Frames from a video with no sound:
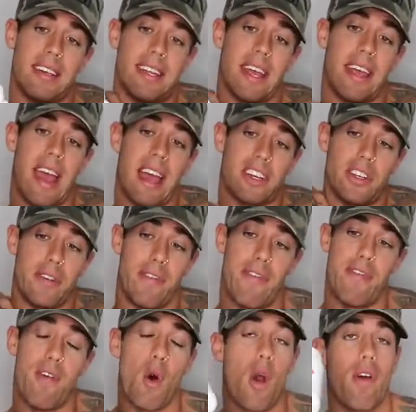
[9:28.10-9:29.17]
I take actually
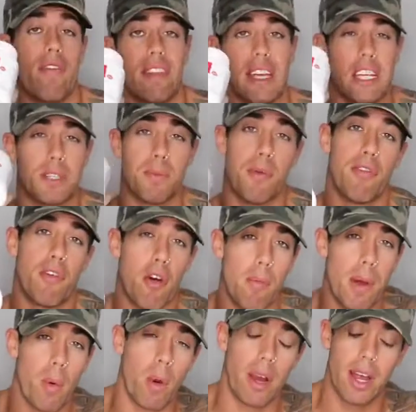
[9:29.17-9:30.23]
four of these before
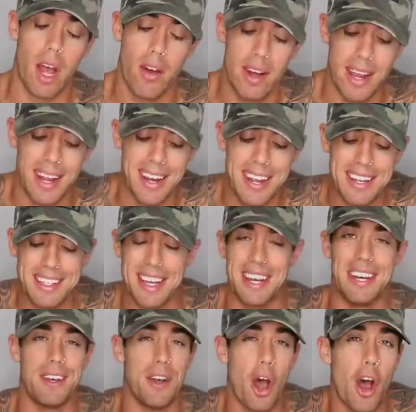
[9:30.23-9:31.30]
my workout. It is a
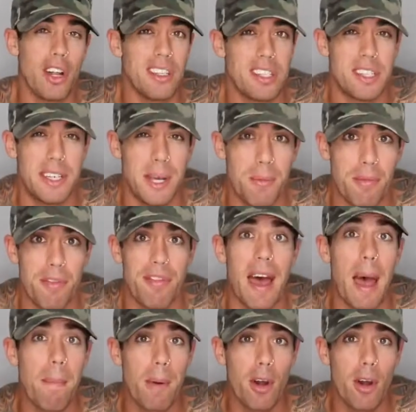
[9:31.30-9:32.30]
non-stim fat